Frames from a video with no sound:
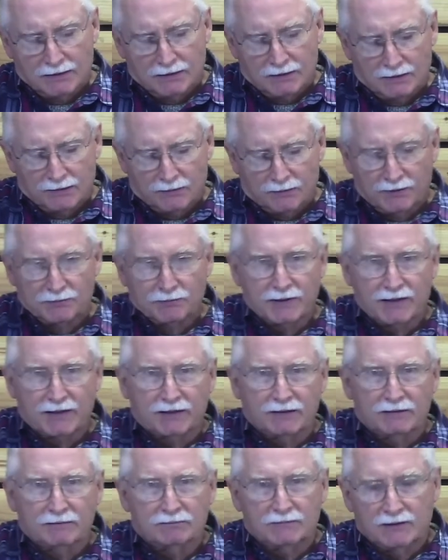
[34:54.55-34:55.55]
We read
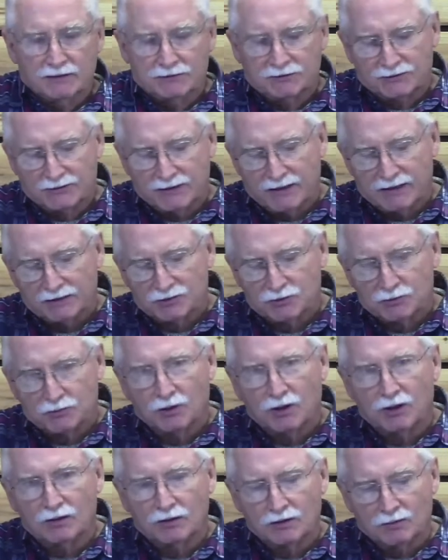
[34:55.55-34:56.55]
it. It says,
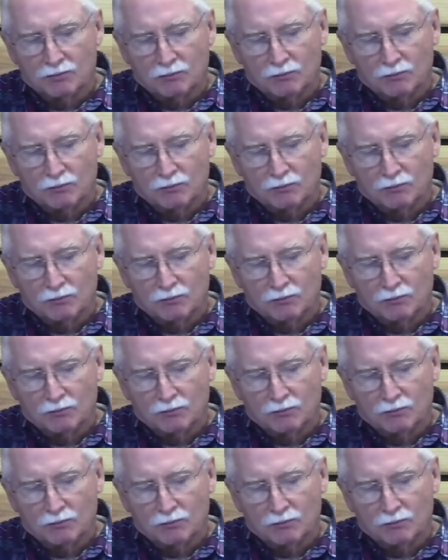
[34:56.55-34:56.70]
quote,